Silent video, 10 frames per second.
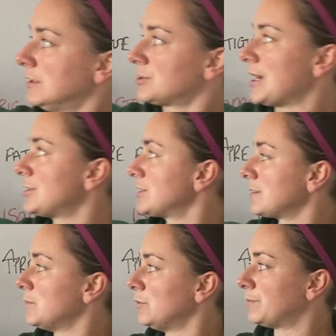changing the
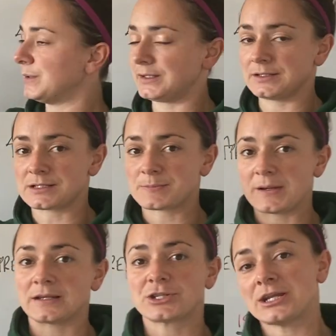movement and
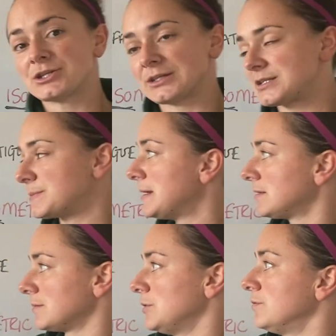speed, changing the speed of
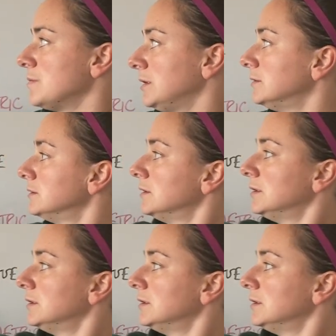the movement,